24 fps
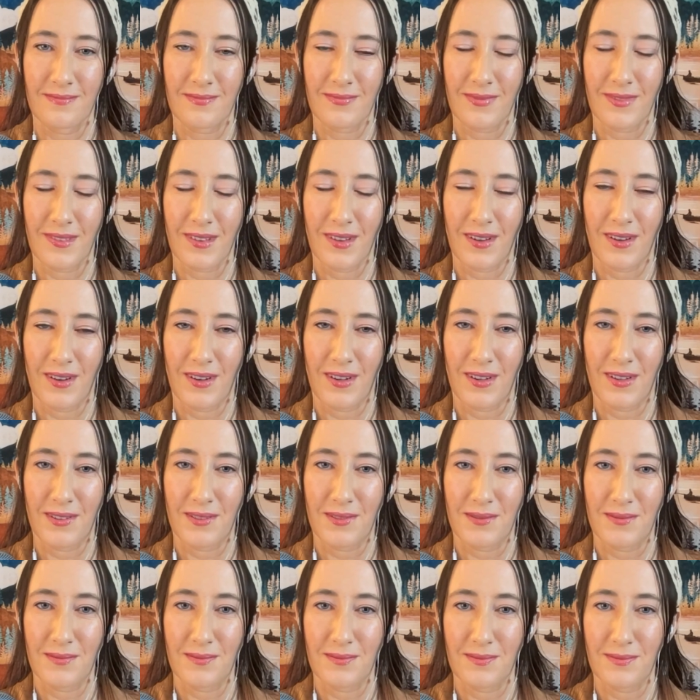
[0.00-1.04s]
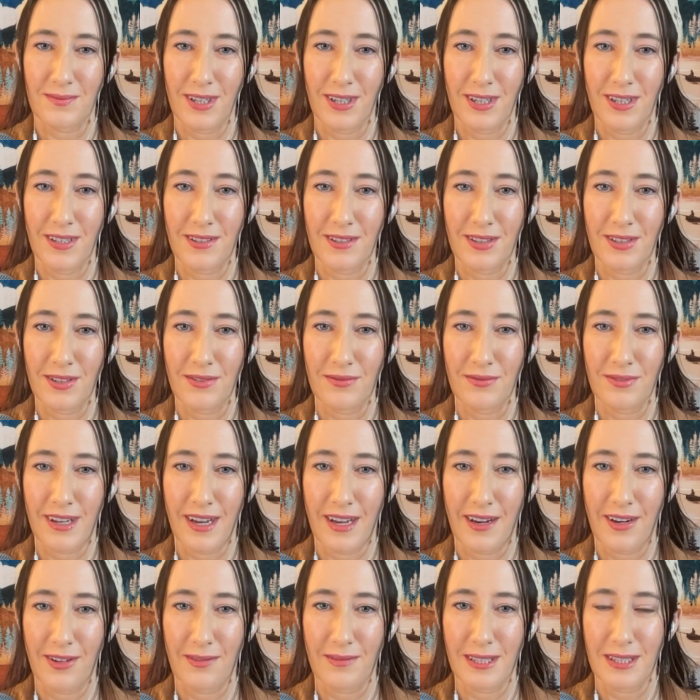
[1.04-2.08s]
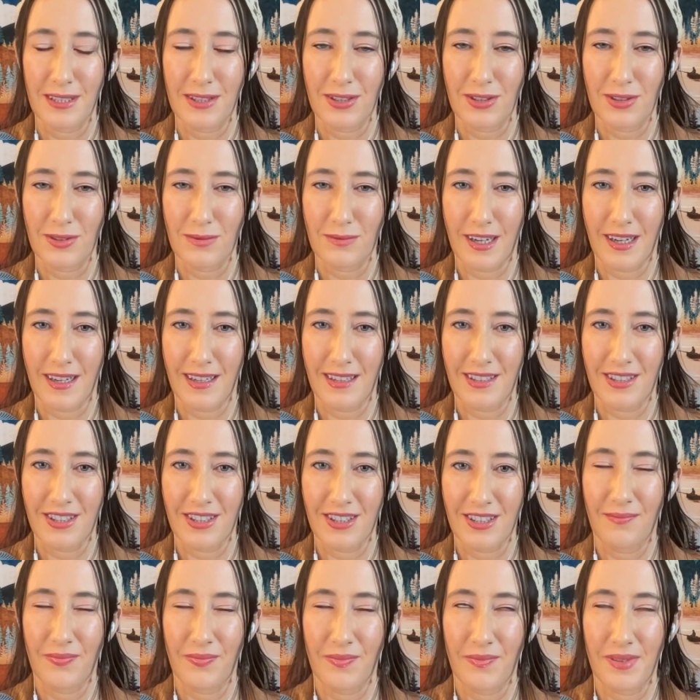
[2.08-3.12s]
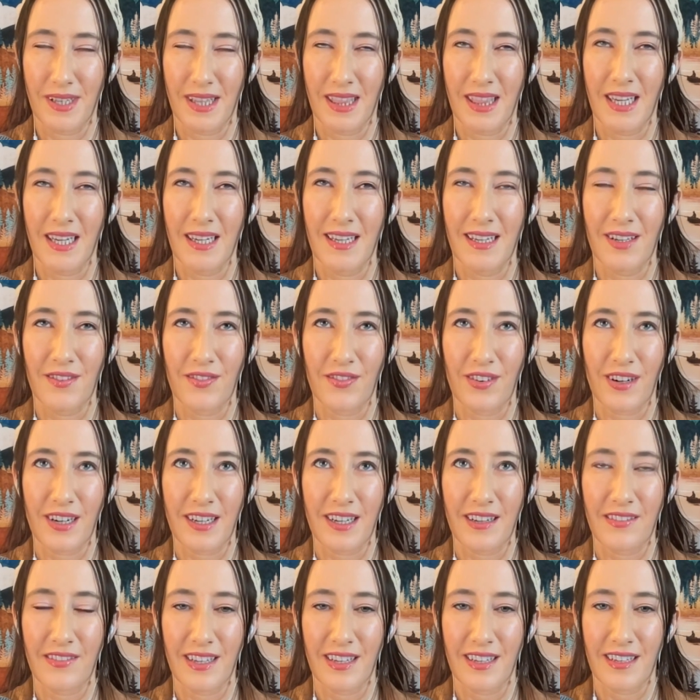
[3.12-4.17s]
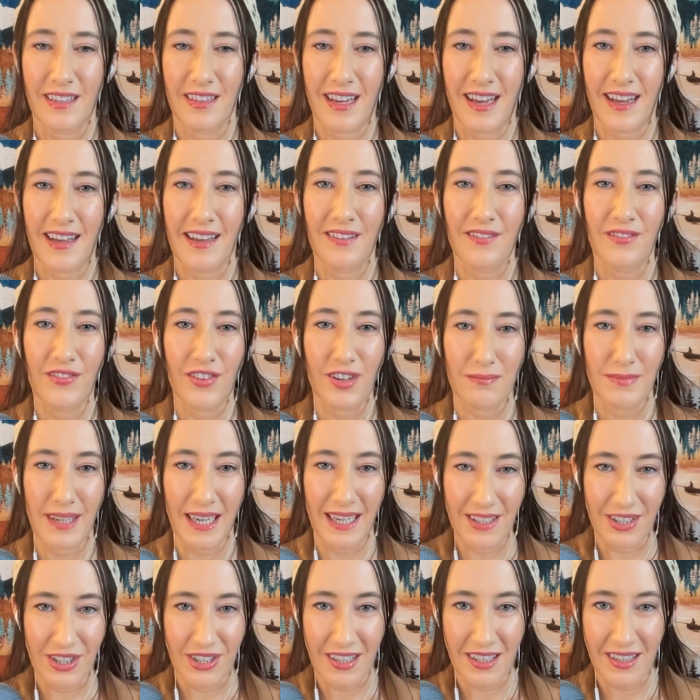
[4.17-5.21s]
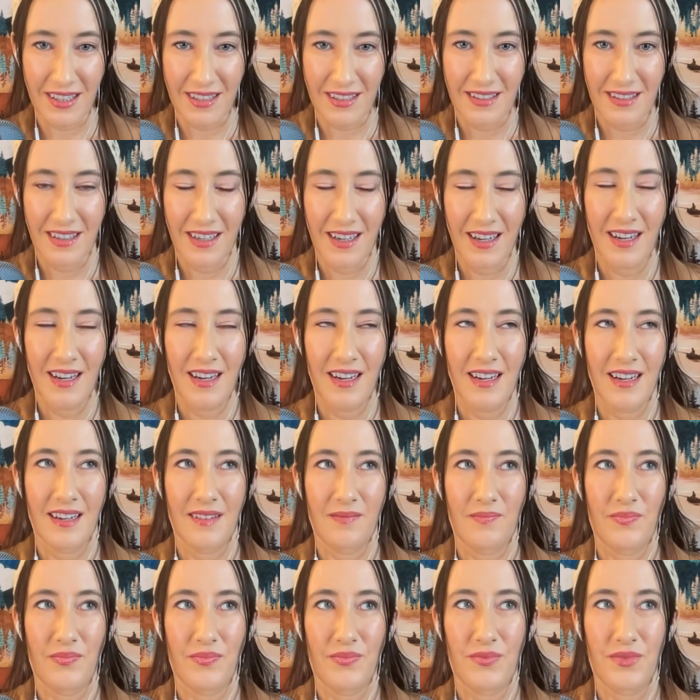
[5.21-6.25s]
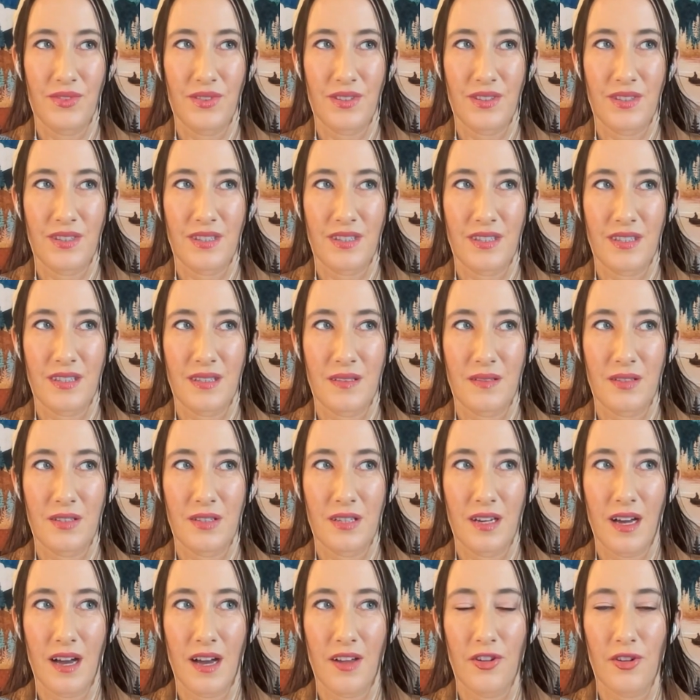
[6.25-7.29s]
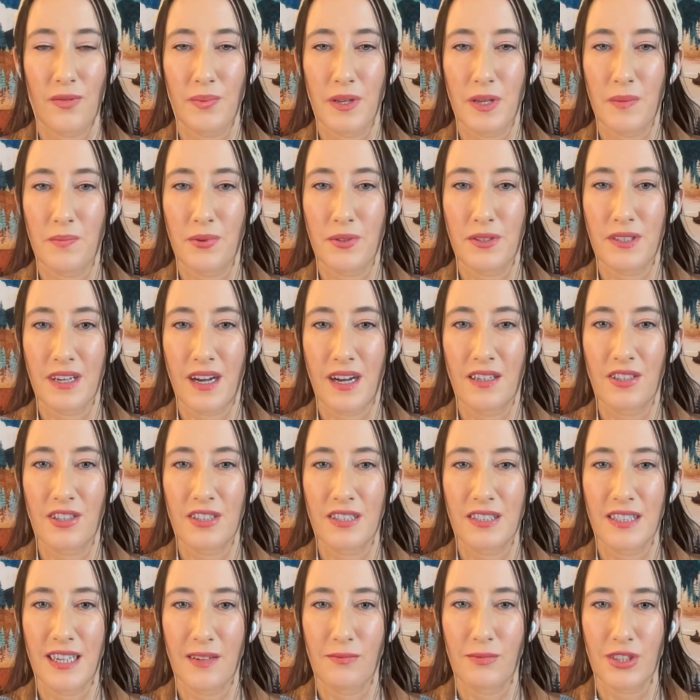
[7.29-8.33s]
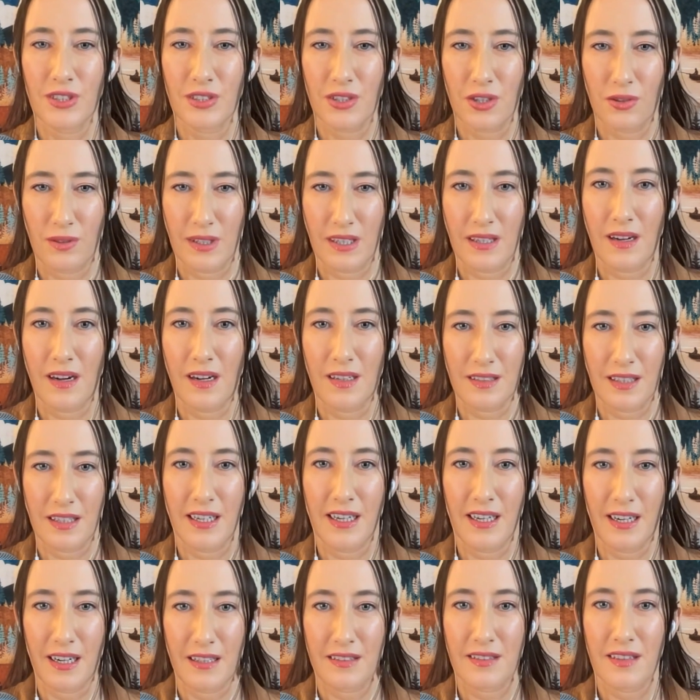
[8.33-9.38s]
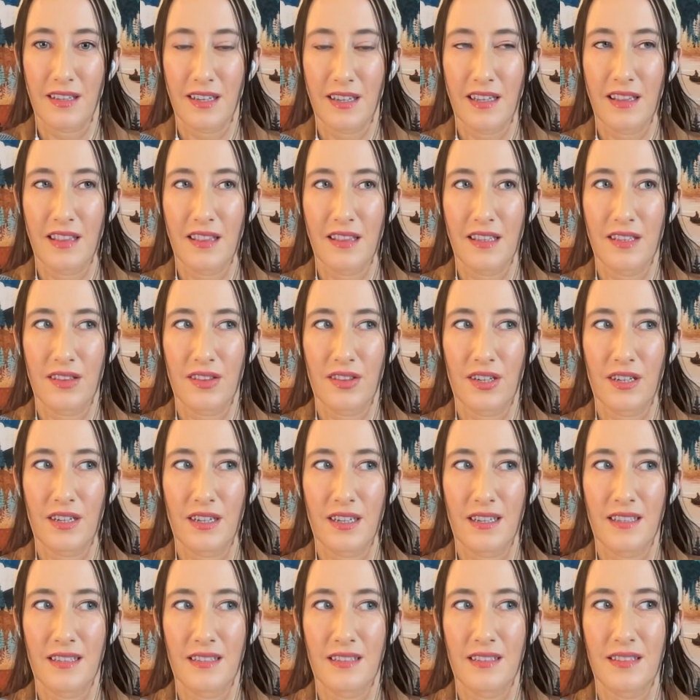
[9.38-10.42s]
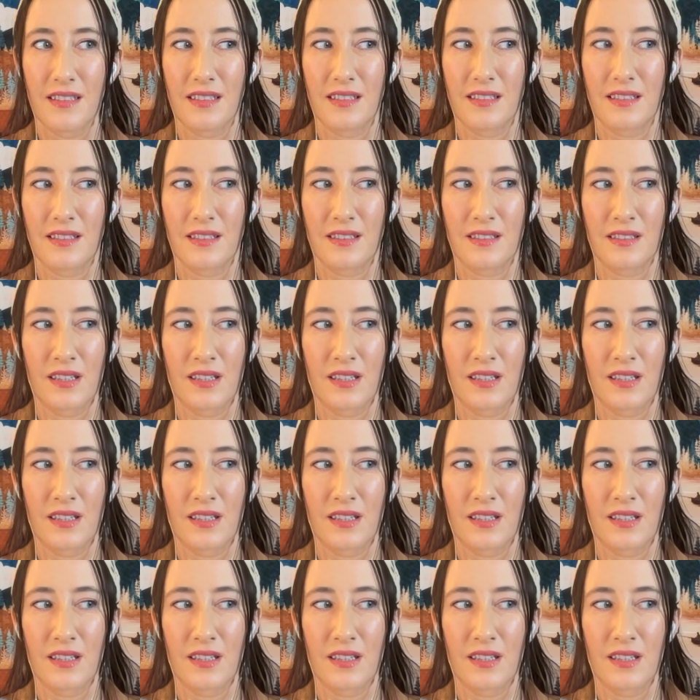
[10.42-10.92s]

Oh, well, you flatter me too much. But thank you for giving that information to other people to understand what's going on here, that there is this